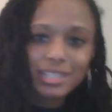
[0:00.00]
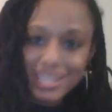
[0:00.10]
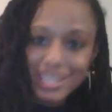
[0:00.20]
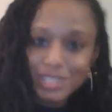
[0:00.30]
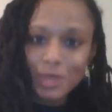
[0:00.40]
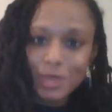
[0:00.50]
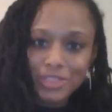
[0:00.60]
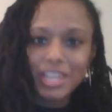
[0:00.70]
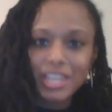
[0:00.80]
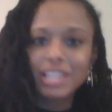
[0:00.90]
end
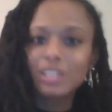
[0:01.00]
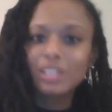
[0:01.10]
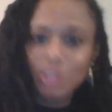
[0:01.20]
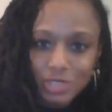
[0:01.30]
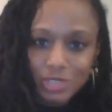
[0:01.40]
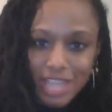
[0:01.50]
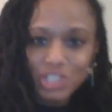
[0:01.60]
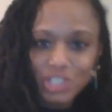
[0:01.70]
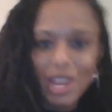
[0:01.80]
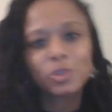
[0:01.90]
one thing, close
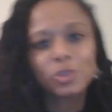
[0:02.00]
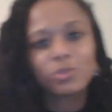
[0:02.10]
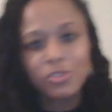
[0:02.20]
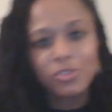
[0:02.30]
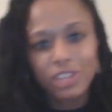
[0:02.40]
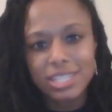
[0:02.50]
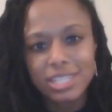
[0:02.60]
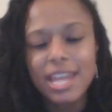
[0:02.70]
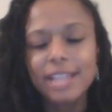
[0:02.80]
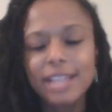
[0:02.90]
that chapter, and we move on to
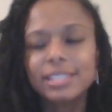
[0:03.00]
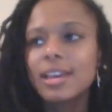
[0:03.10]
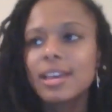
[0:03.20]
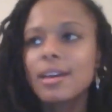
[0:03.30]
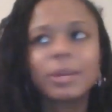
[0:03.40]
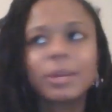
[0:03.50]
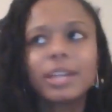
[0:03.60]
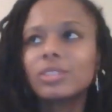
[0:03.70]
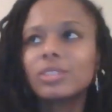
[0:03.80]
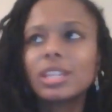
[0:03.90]
the next. But I
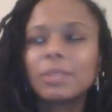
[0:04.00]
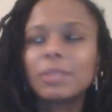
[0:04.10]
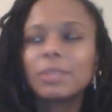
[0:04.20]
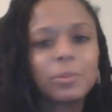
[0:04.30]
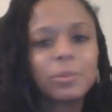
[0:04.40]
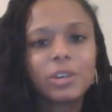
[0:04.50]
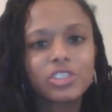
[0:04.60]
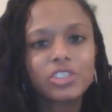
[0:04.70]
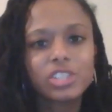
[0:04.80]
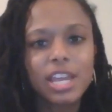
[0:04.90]
don't think many people
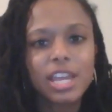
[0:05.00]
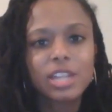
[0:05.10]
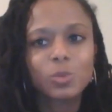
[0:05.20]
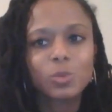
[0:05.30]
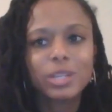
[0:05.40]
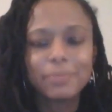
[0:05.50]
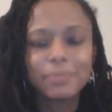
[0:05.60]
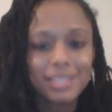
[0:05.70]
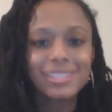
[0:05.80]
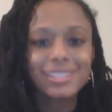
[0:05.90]
understand what it
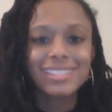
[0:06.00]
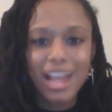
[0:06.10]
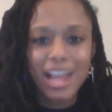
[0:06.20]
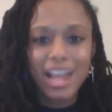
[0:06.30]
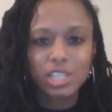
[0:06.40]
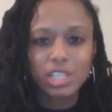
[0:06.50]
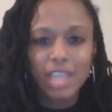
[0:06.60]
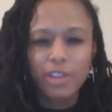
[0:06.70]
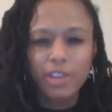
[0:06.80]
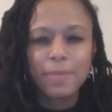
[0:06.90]
means to actually
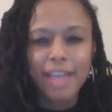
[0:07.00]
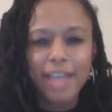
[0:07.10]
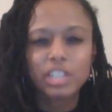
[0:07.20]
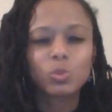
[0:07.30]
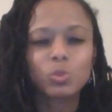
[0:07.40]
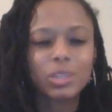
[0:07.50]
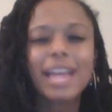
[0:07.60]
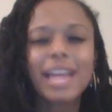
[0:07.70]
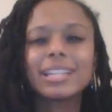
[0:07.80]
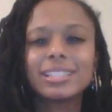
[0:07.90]
carry baggage, what
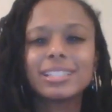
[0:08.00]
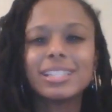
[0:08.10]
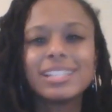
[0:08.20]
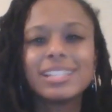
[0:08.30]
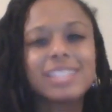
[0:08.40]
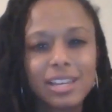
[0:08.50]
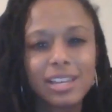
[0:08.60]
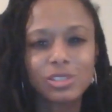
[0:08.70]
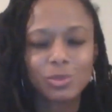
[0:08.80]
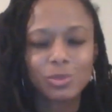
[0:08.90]
that
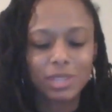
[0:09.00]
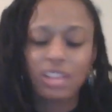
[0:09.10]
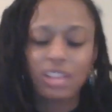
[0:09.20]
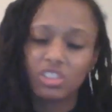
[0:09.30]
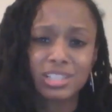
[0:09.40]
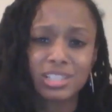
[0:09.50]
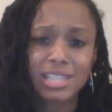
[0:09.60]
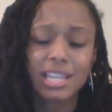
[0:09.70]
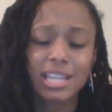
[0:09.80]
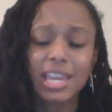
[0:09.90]
entails, what that looks
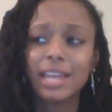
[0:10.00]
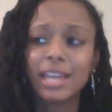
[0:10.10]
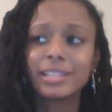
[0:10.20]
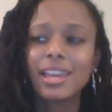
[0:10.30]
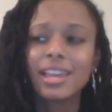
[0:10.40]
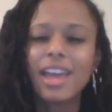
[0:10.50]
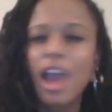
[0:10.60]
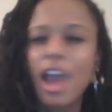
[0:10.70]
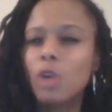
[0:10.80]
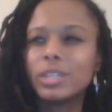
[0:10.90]
like, and
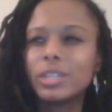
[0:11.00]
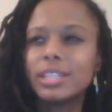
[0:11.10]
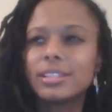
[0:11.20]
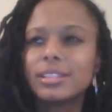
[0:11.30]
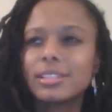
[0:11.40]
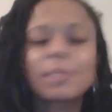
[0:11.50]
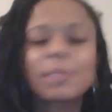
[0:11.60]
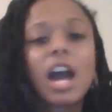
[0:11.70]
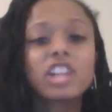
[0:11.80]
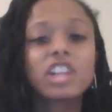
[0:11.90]
how we
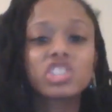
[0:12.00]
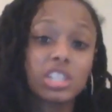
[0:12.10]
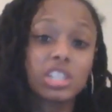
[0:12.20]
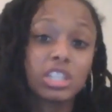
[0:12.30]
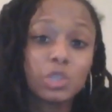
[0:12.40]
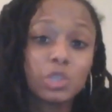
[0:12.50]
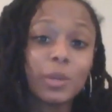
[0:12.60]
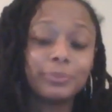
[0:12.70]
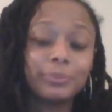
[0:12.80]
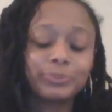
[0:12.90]
subconsciously do it.